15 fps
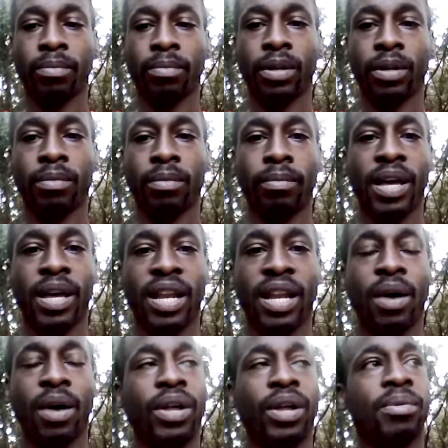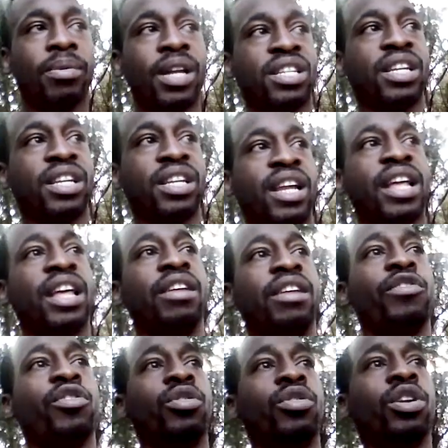Man, I went up there to do that interview.
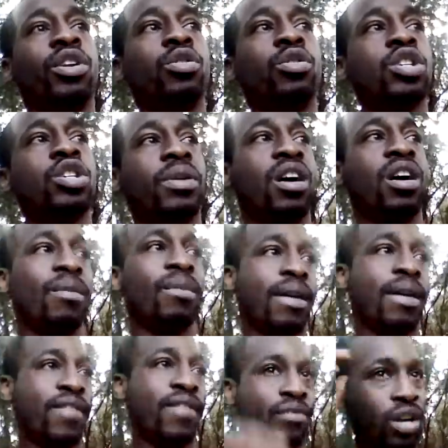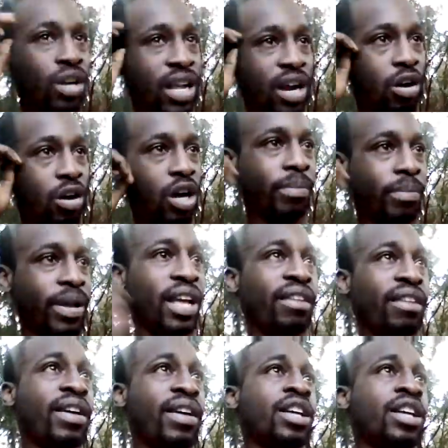The dude told me to call him at 5:30. I called him and he didn't even
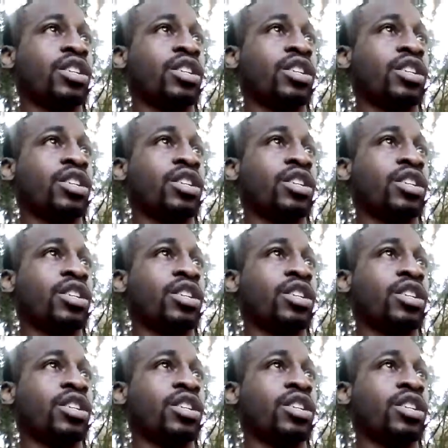answer.